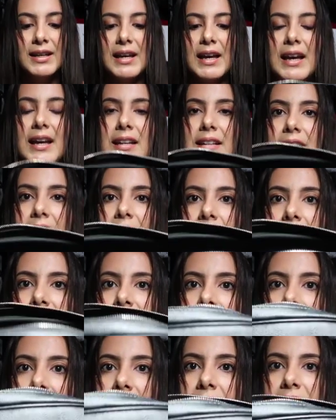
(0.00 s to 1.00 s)
And I
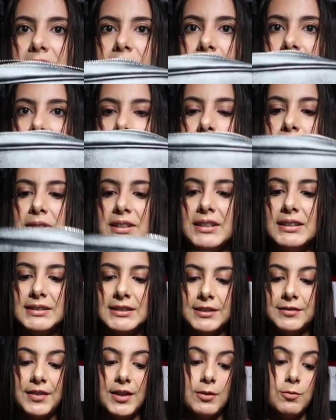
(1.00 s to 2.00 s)
feel like I could do that with
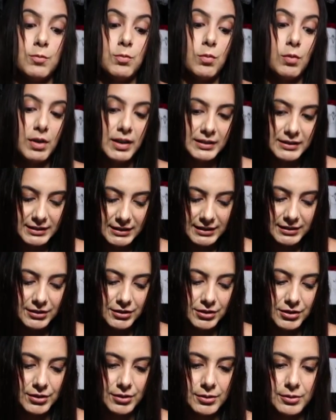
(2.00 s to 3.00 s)
this if I wanted
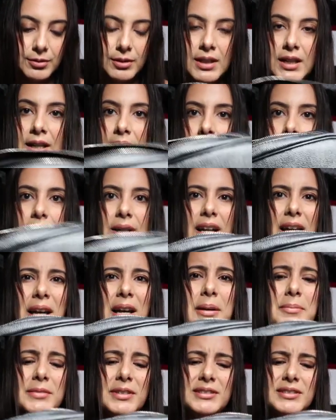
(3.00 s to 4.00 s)
to, but I
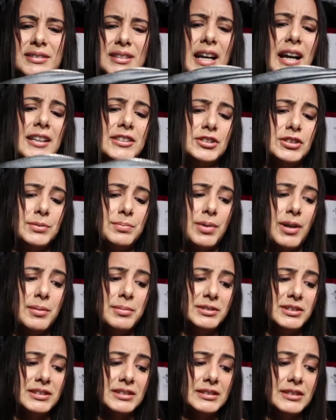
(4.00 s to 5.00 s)
am actually
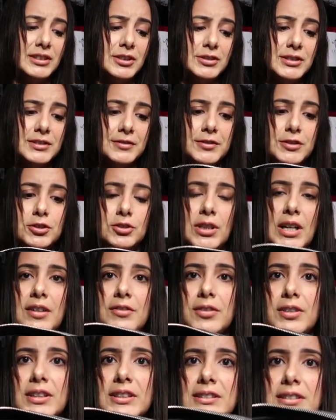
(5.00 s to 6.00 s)
probably just going to use it for
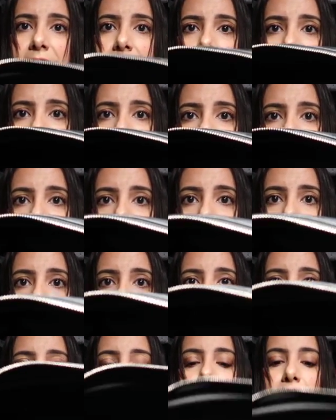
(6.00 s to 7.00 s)
travel because it fits so
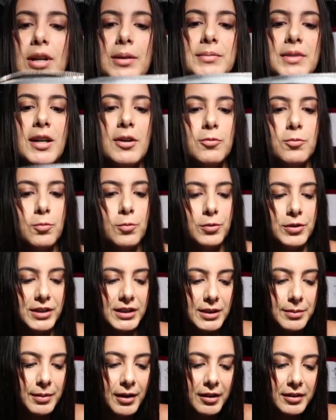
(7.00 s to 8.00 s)
much. I'm not
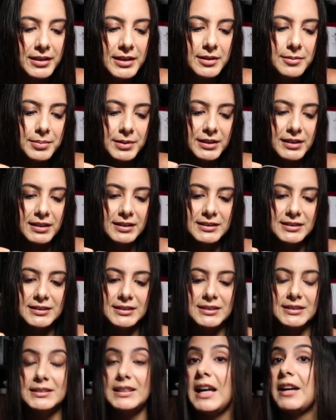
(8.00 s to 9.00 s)
worried about it because it
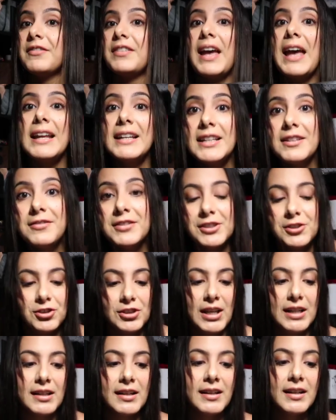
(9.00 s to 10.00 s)
doesn't have any
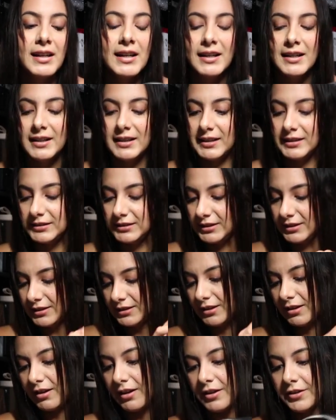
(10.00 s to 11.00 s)
vachetta.
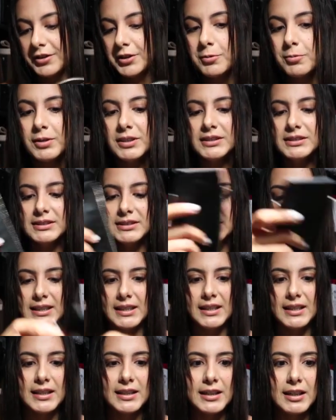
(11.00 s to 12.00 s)
The other one
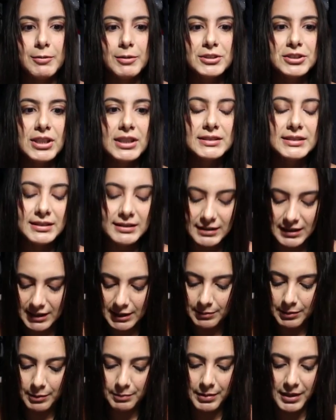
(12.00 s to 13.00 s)
did, which I did think
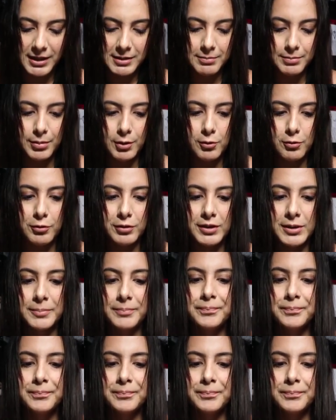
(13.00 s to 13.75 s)
about buying both.